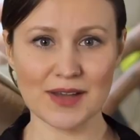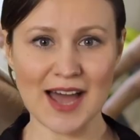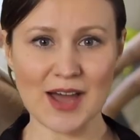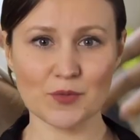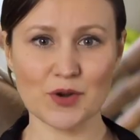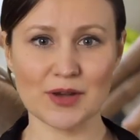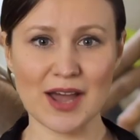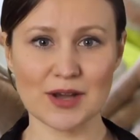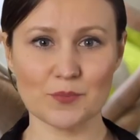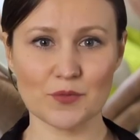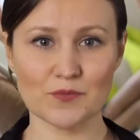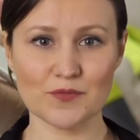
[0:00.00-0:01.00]
and
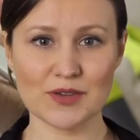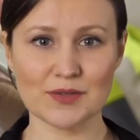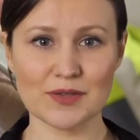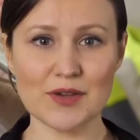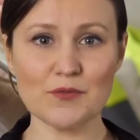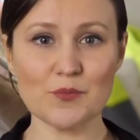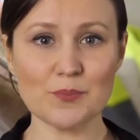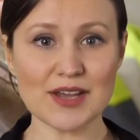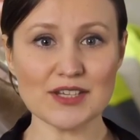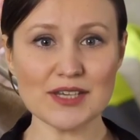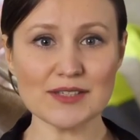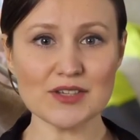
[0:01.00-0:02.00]
reliable field
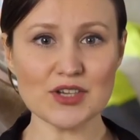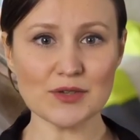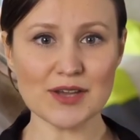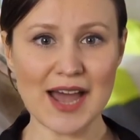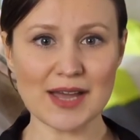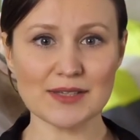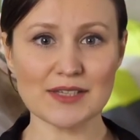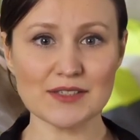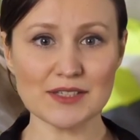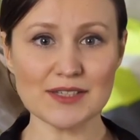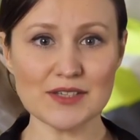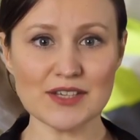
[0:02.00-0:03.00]
information should guide this
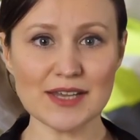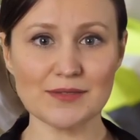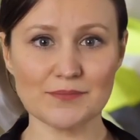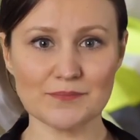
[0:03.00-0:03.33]
decision.